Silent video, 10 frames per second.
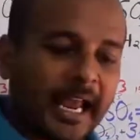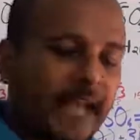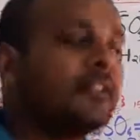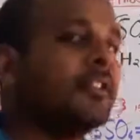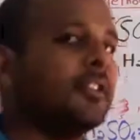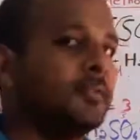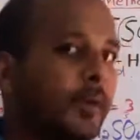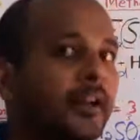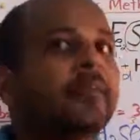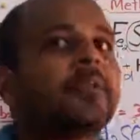And the
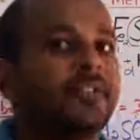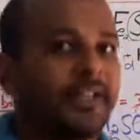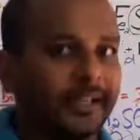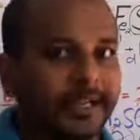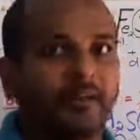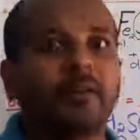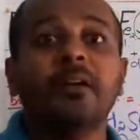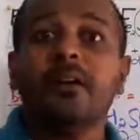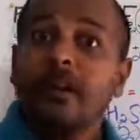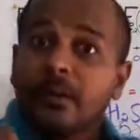spelling mistake and
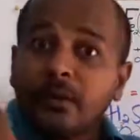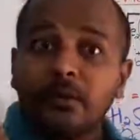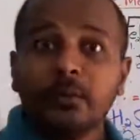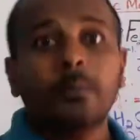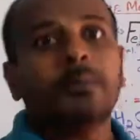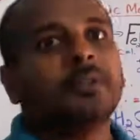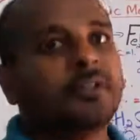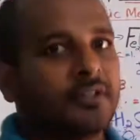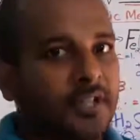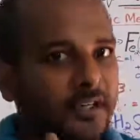all, you
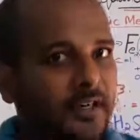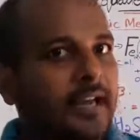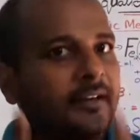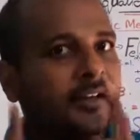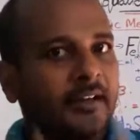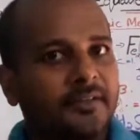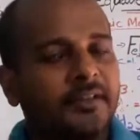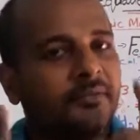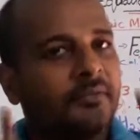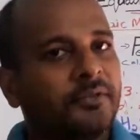must check and correct it
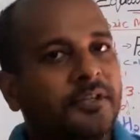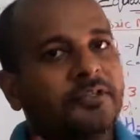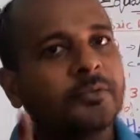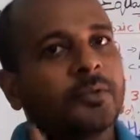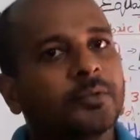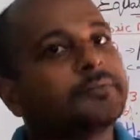from the textbook.